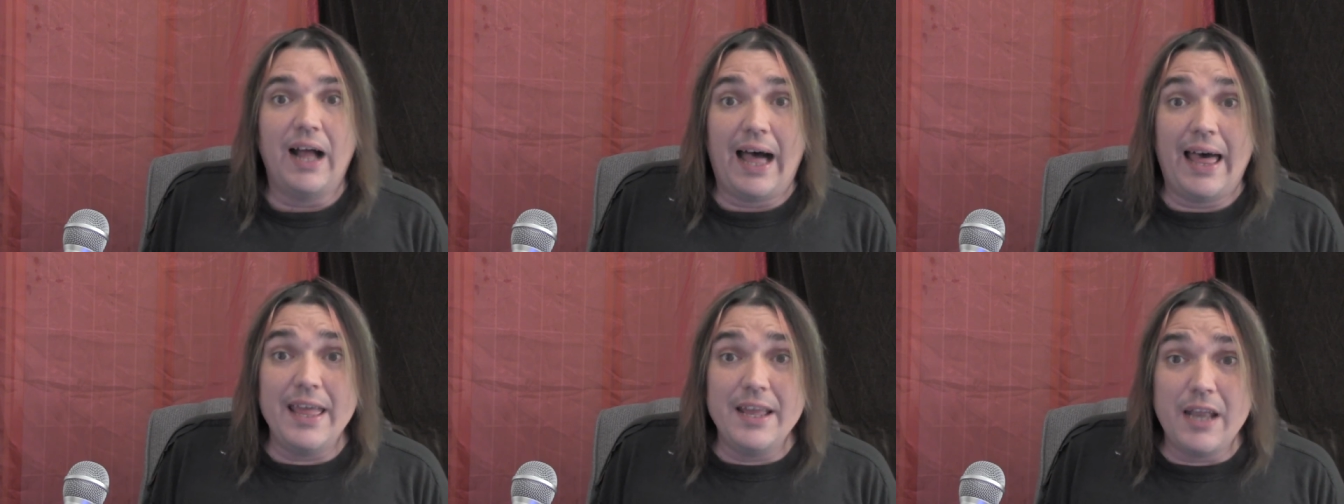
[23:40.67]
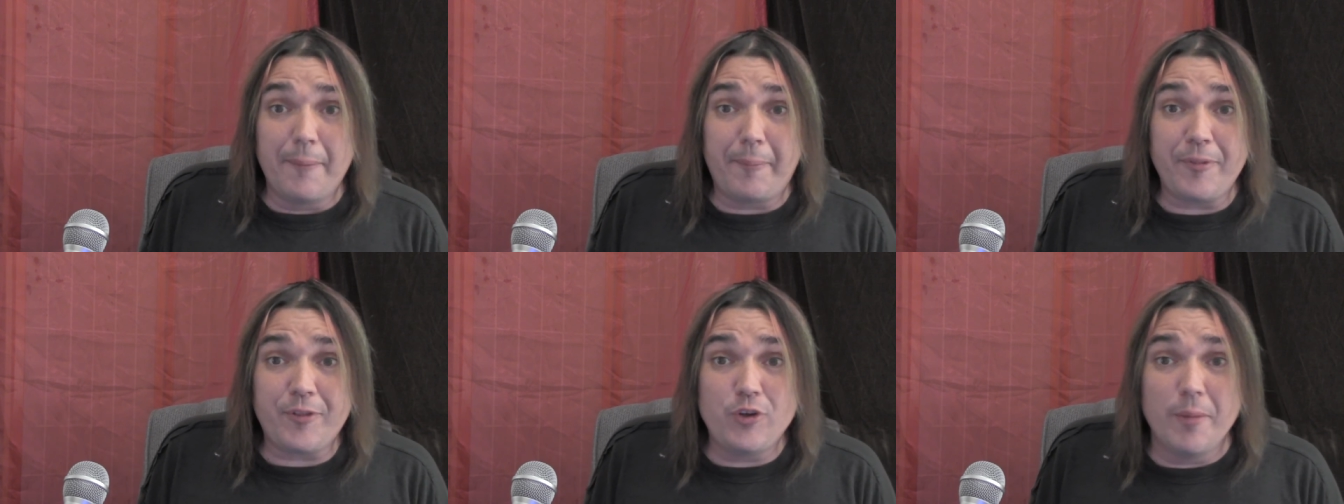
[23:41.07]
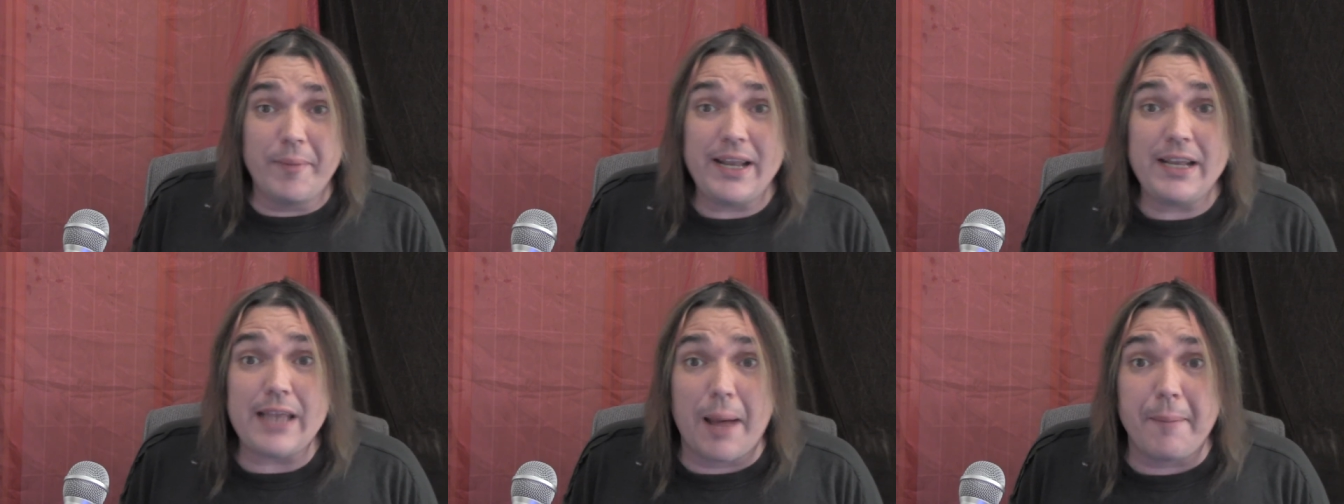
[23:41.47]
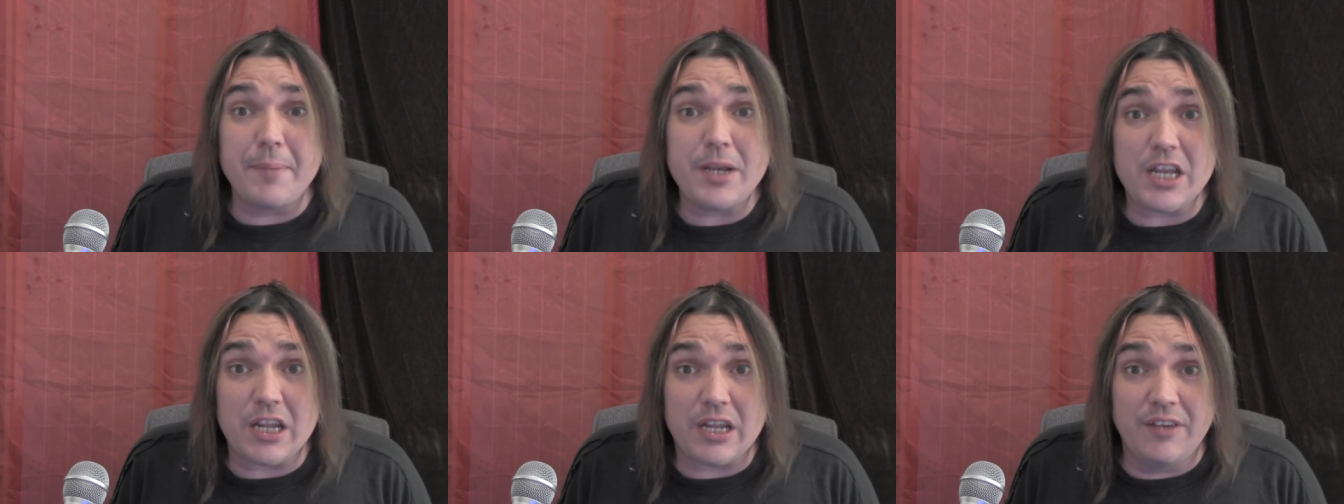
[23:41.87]
I end up with too many
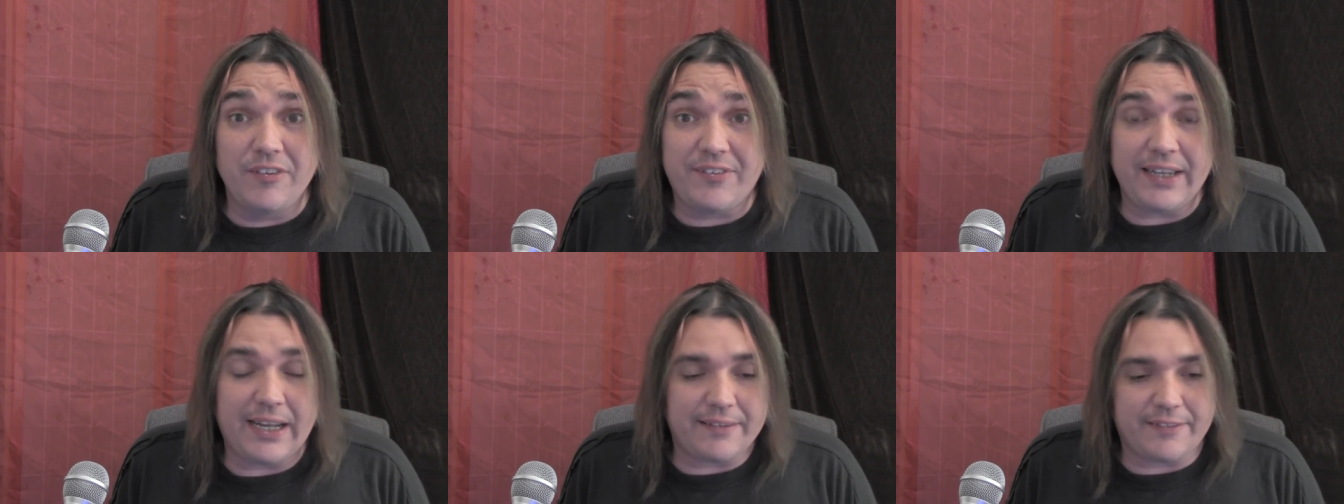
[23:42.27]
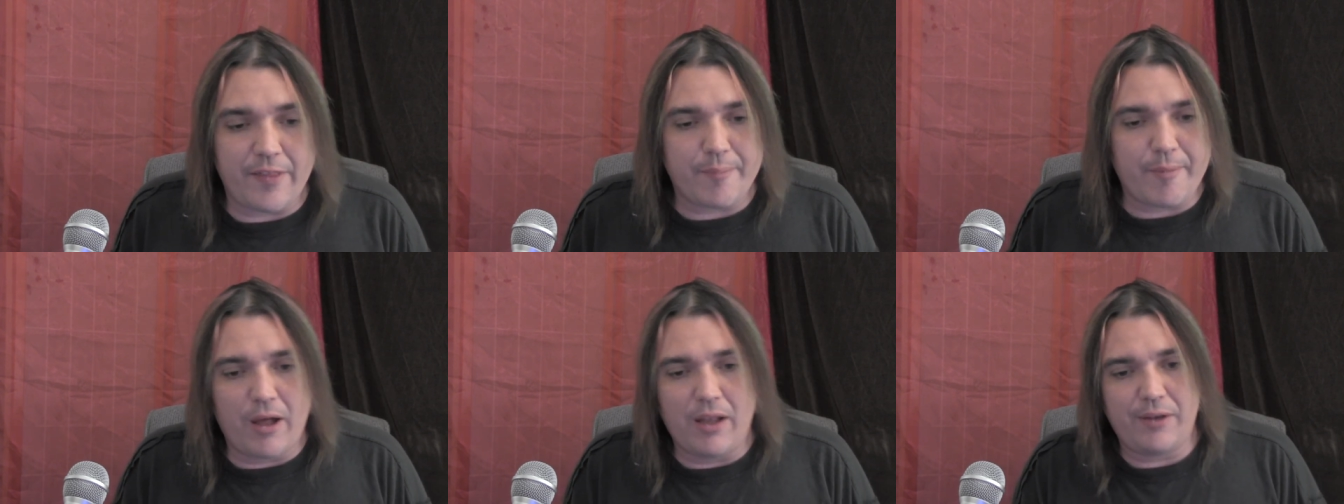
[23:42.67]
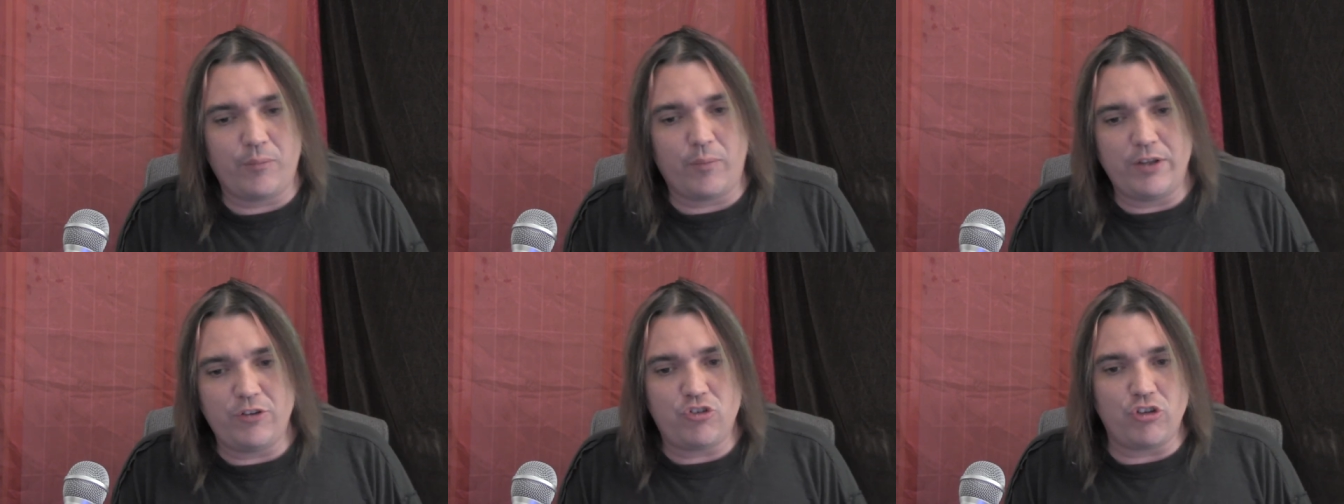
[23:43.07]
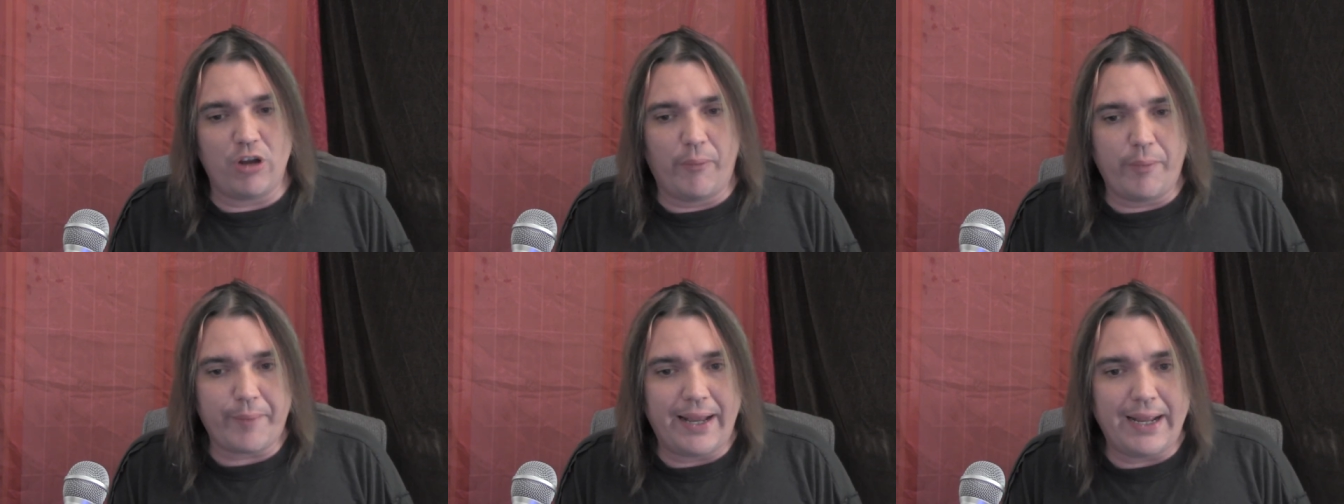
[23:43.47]
dummies to get to them all in one
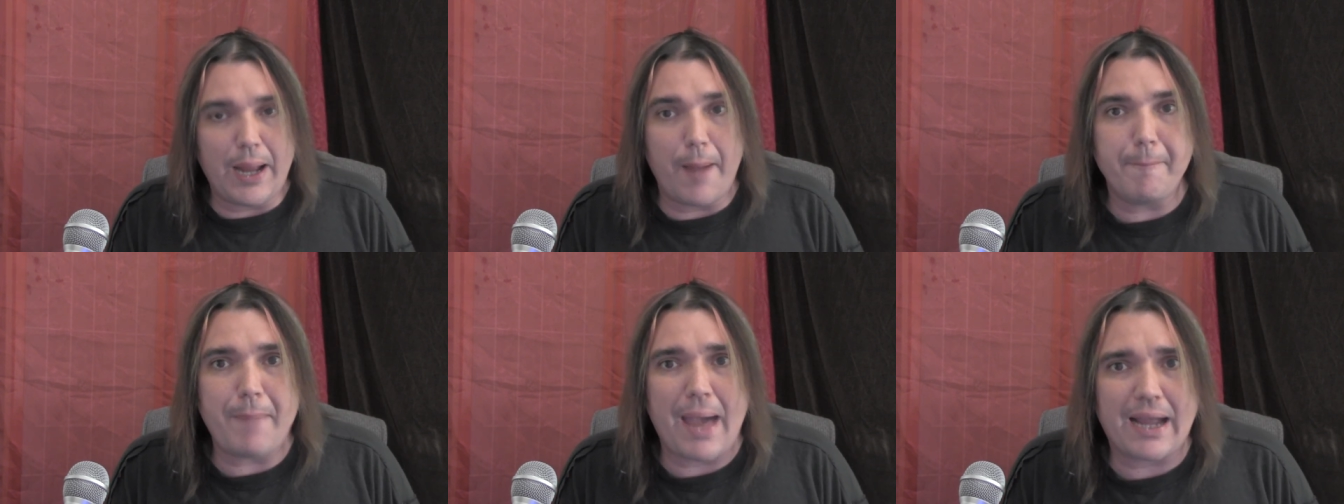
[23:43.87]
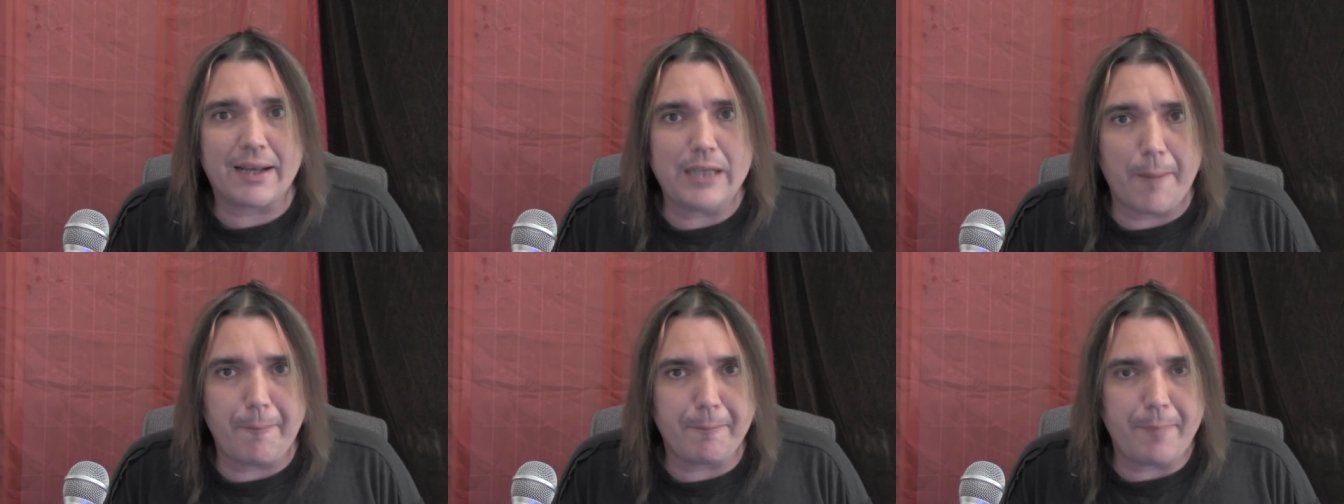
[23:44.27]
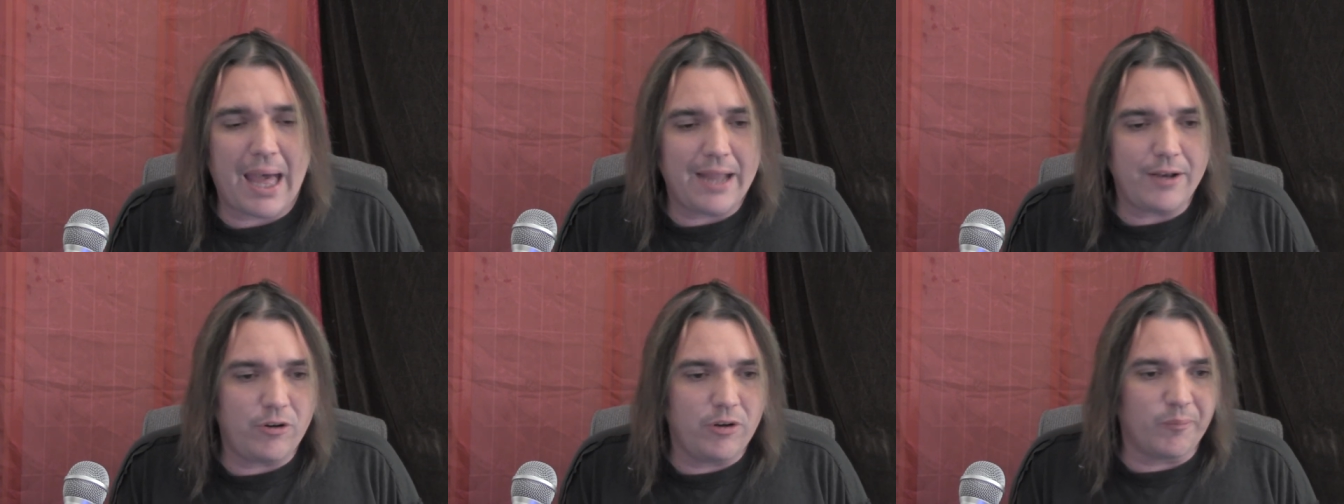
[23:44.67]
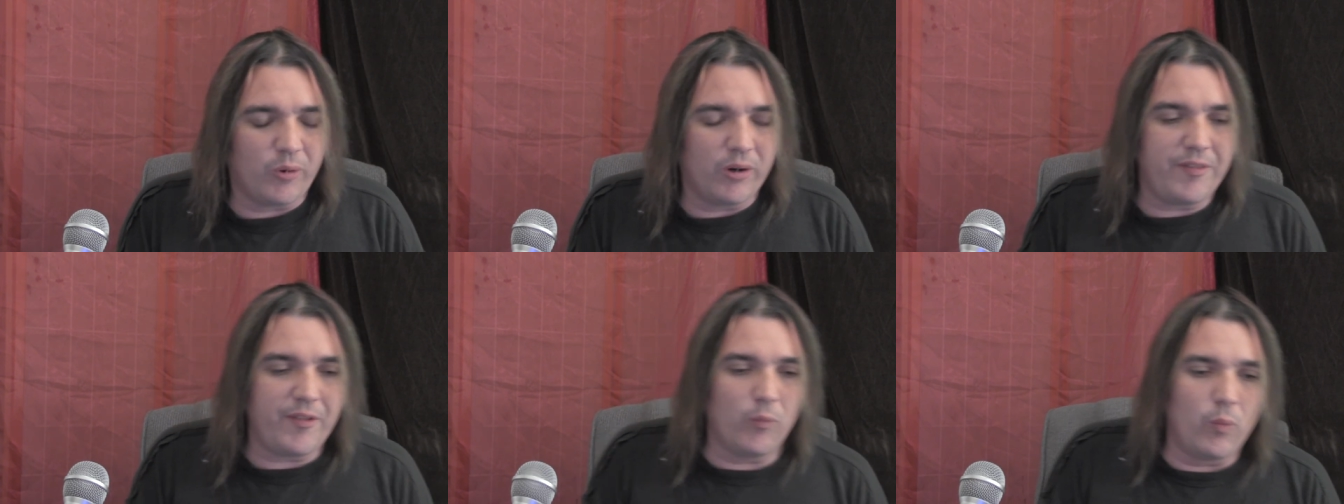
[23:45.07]
show, and when I get backed up, I do
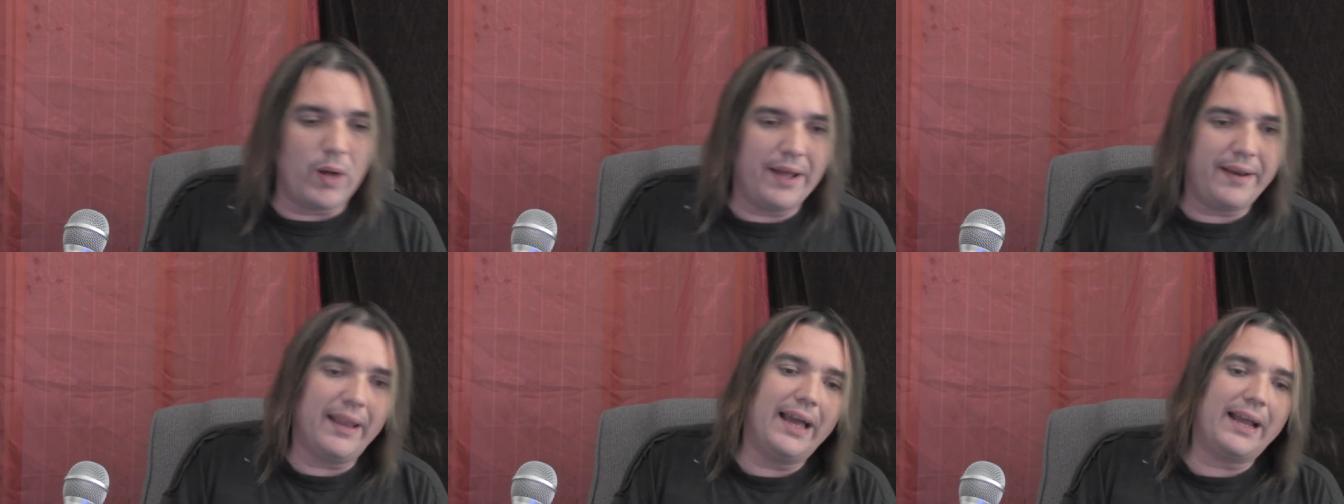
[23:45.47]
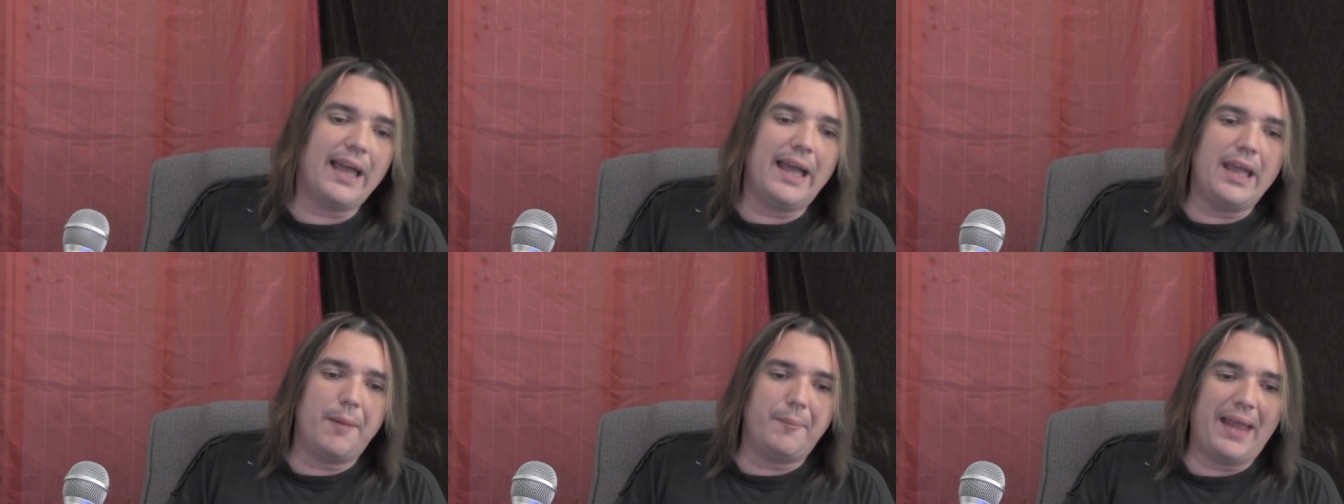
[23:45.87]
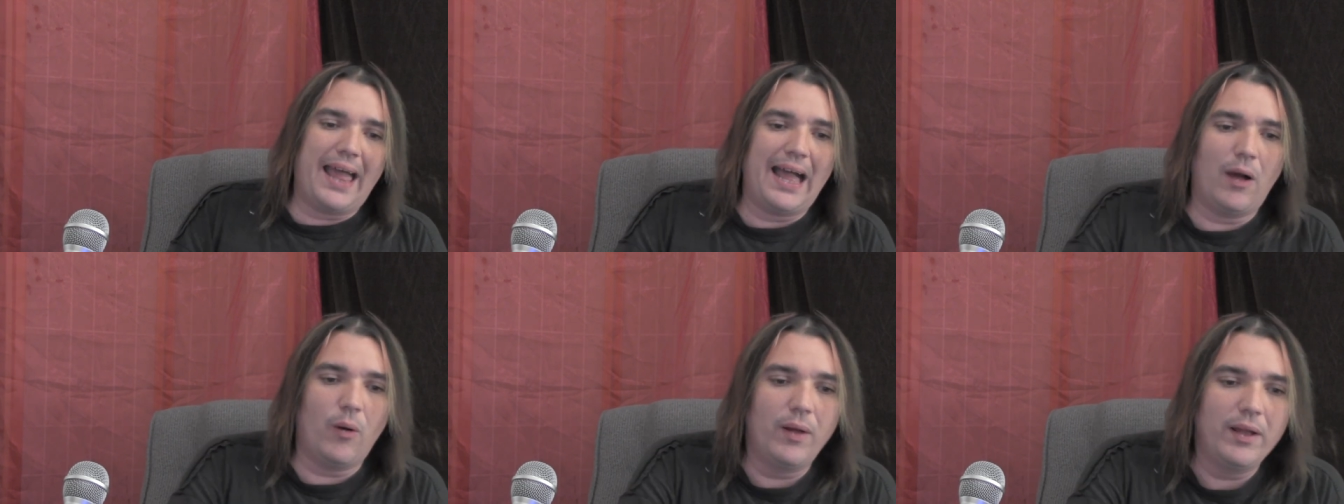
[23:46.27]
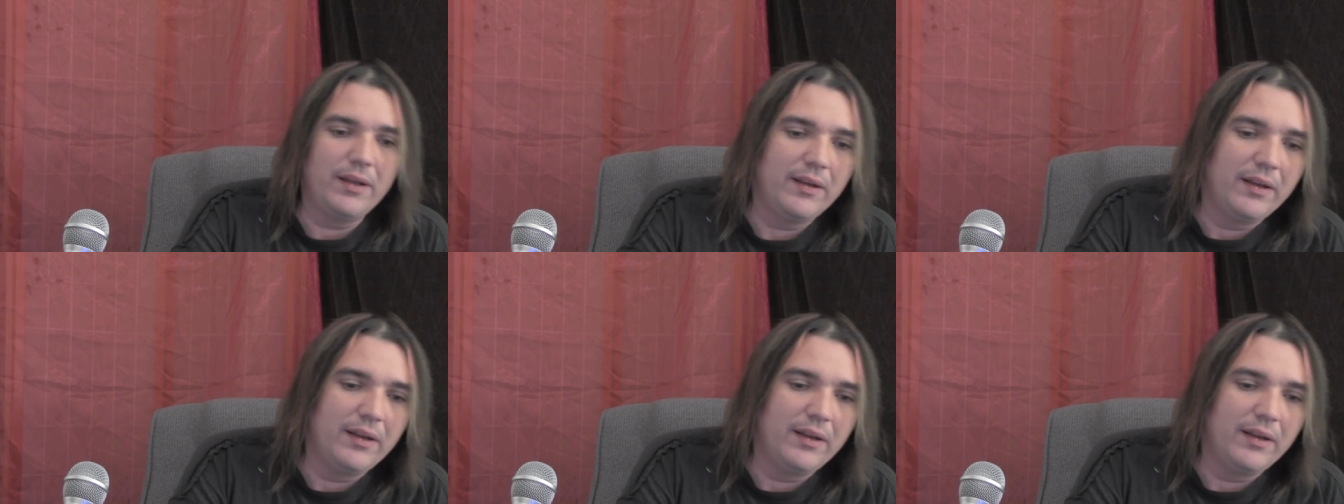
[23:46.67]
more than one like I am now.